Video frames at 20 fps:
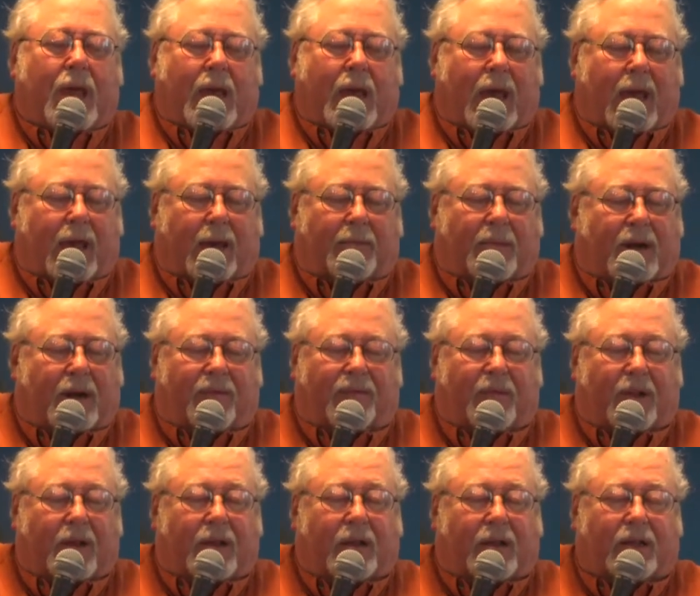and, but
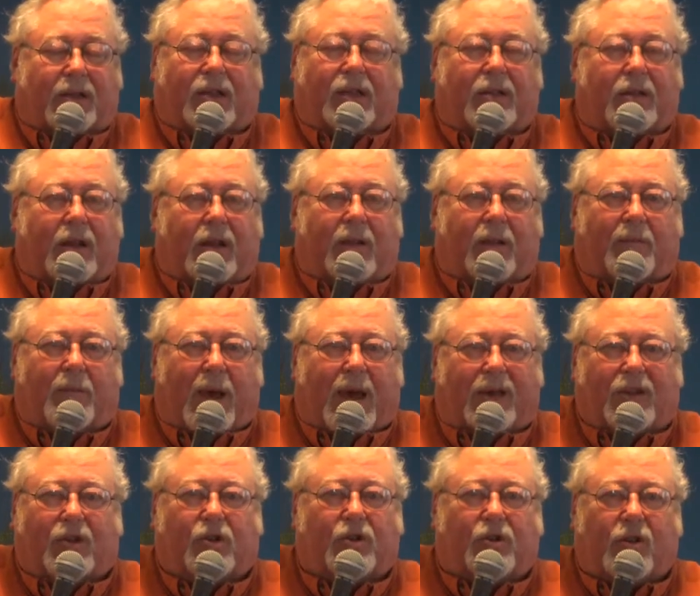if listen,
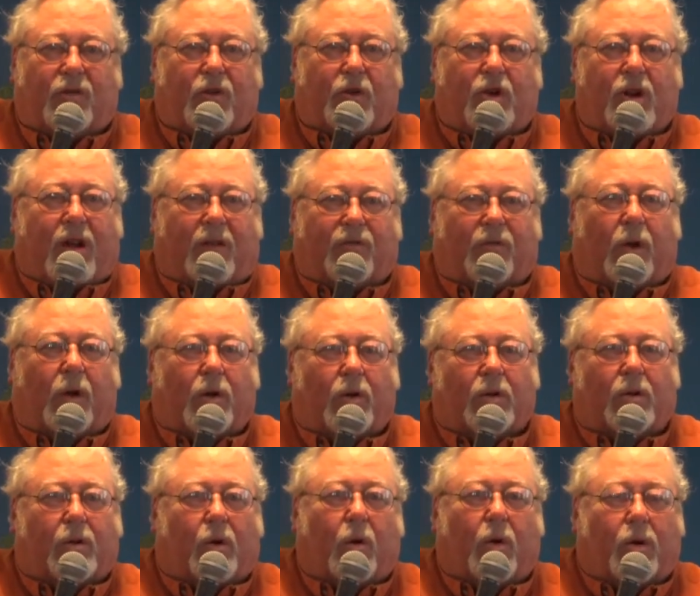pastors, if you're not
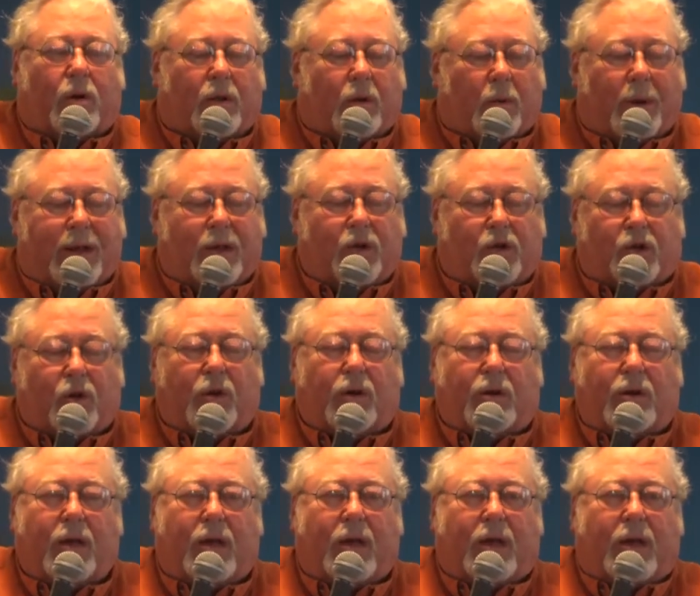following the Lord the way you
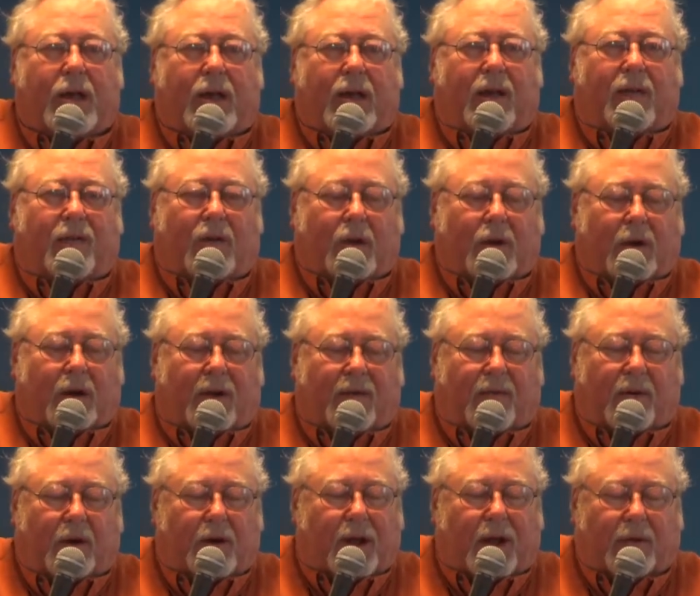should, if you're if
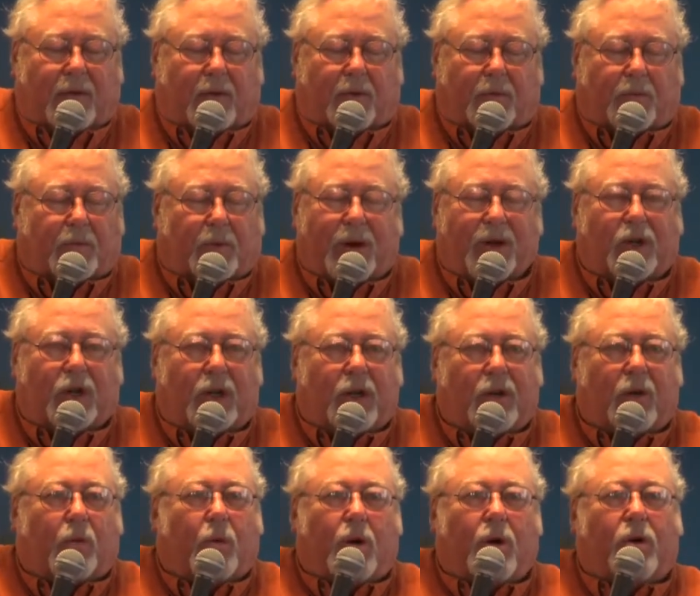you're not preaching
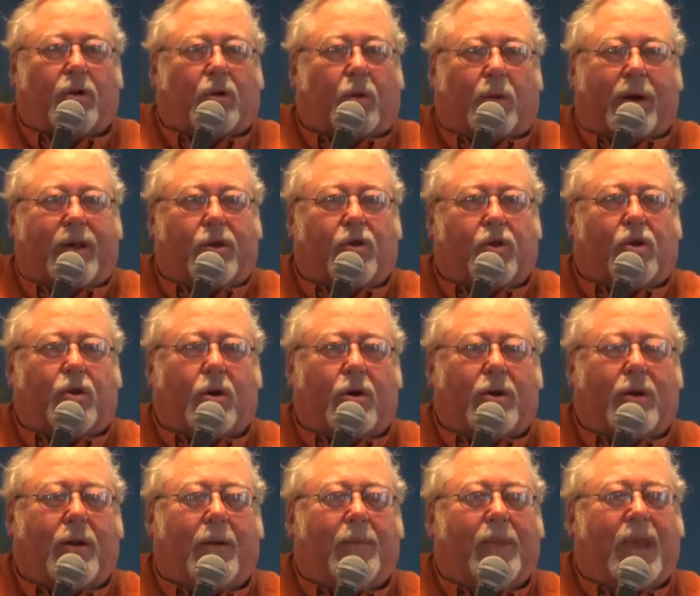the word the way you
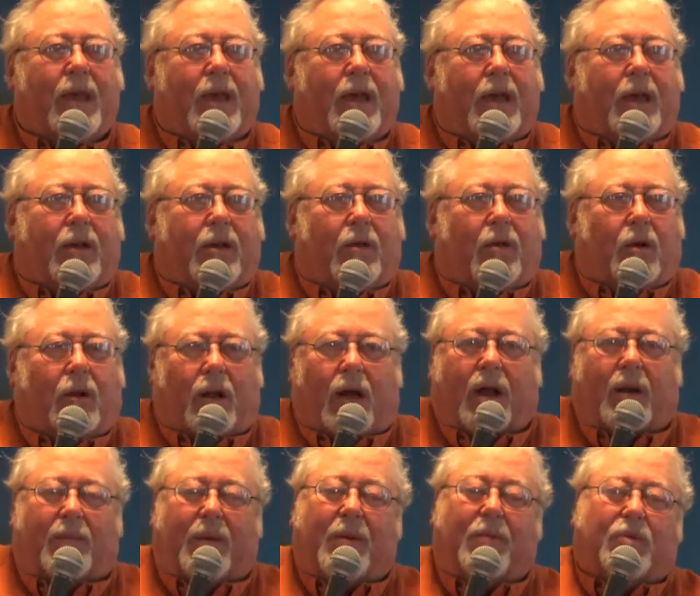should, you know a
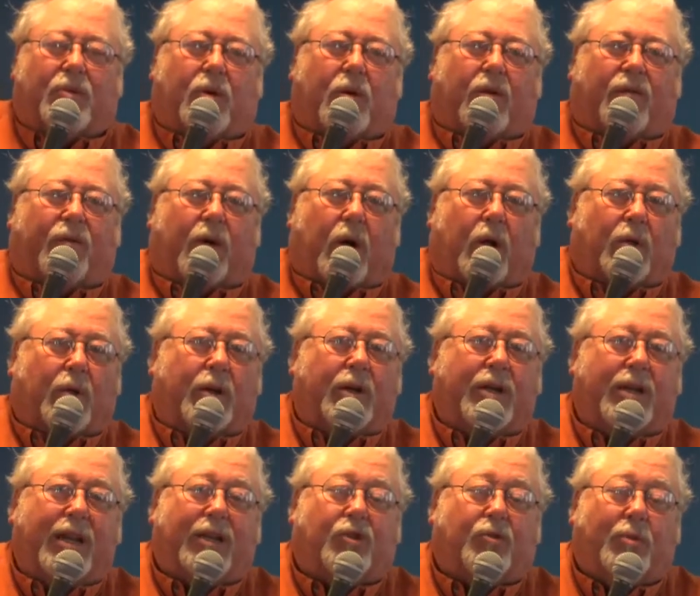lot of people is going to fall in
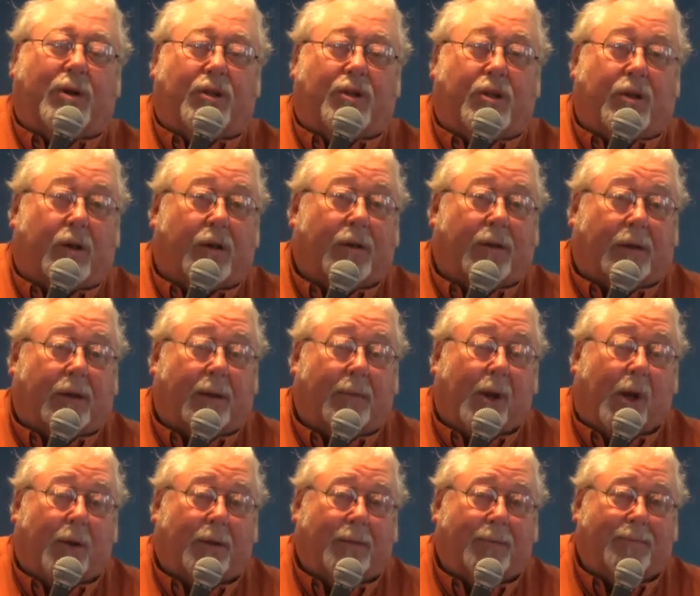the ditch with you. Come
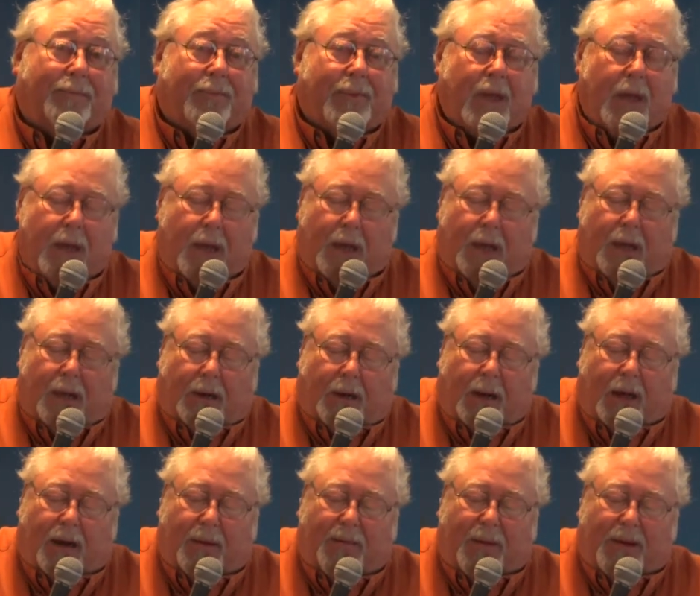on, a
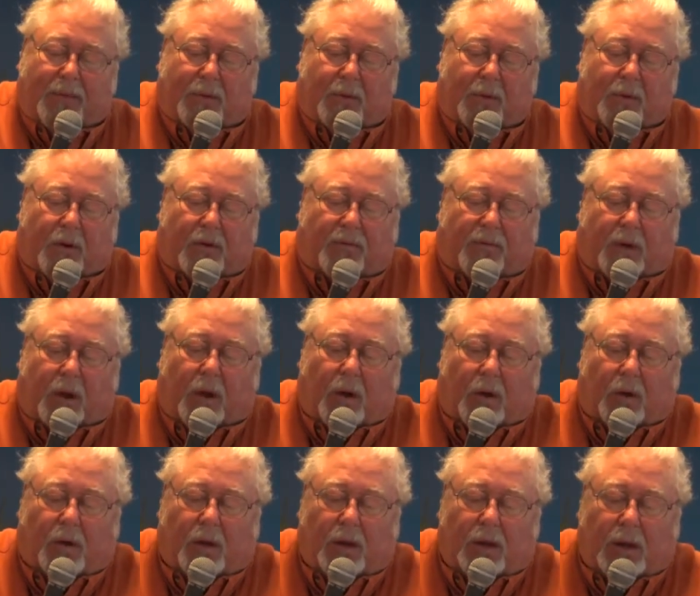lot of people are going to
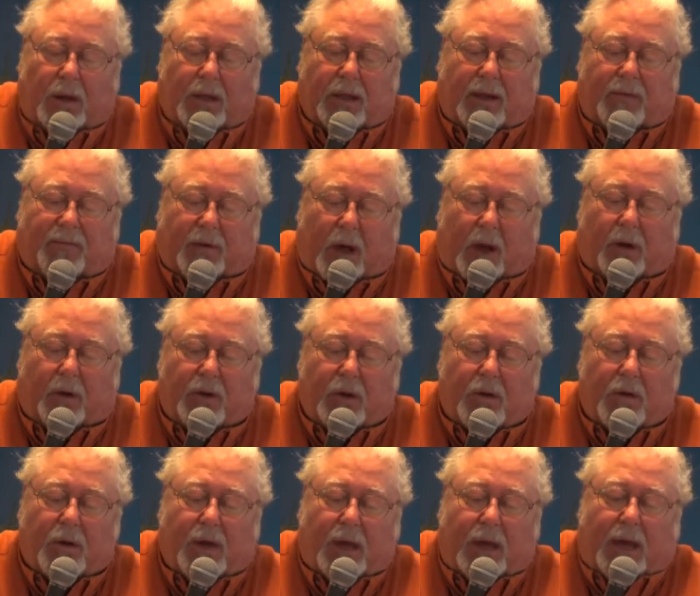follow. They follow
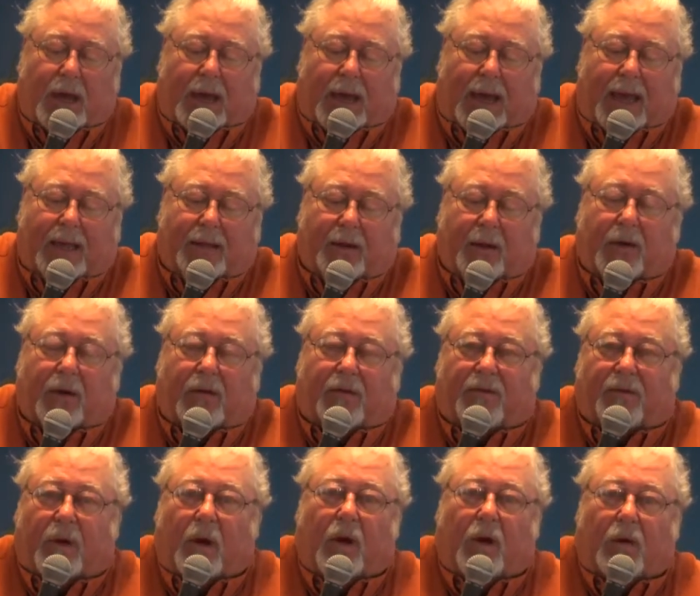you, and they're going to
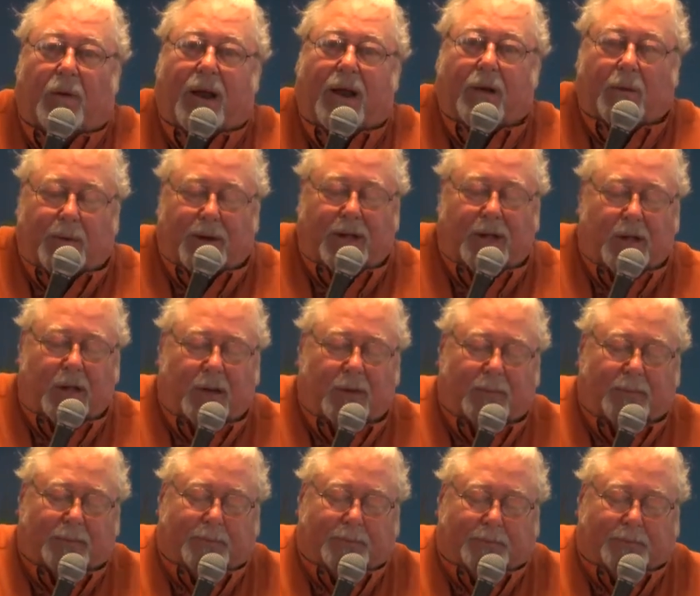fall right with you.